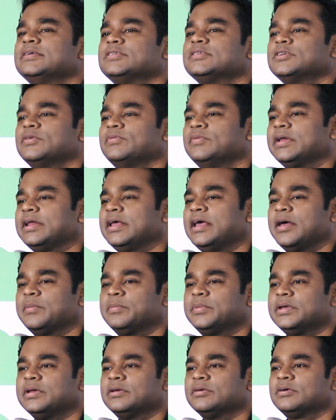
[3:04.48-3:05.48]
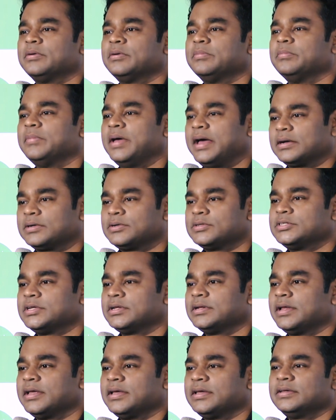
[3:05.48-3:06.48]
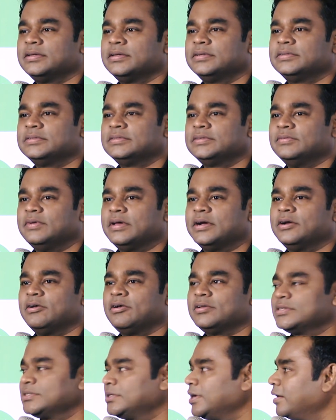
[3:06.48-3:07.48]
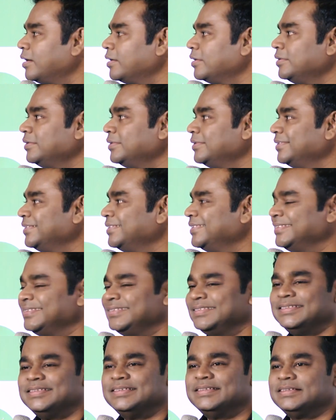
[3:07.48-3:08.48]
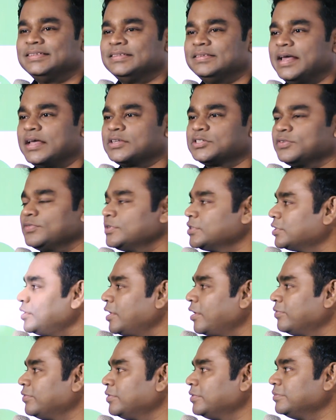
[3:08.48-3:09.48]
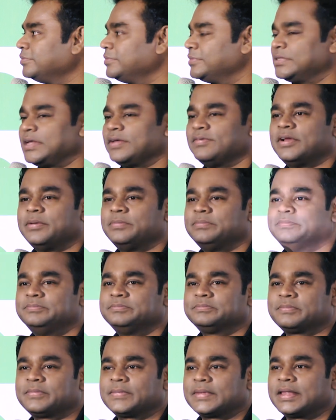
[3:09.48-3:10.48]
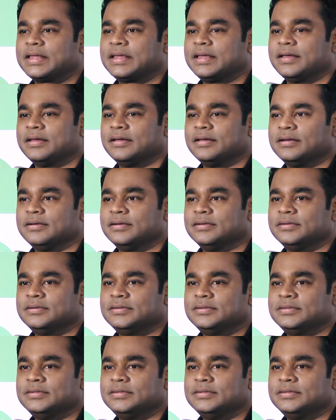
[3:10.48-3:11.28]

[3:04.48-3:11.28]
So I'm very happy to come back to Chennai where it all started. Thanks to Whiskcraft, 7-Up, and